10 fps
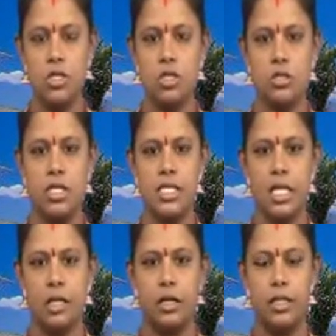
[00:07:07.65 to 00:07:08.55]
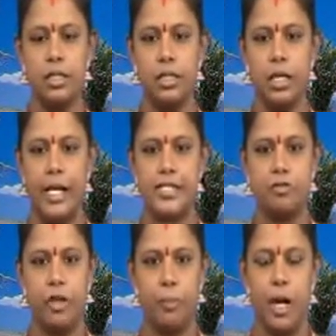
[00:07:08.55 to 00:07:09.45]
So these are all the
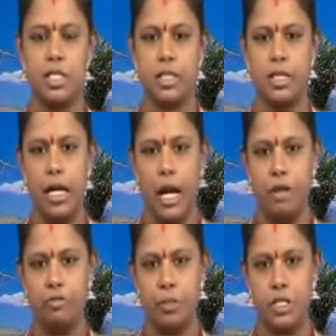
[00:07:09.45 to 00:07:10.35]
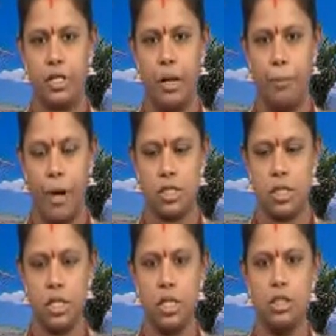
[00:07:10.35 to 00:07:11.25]
classified part and alphabetical part.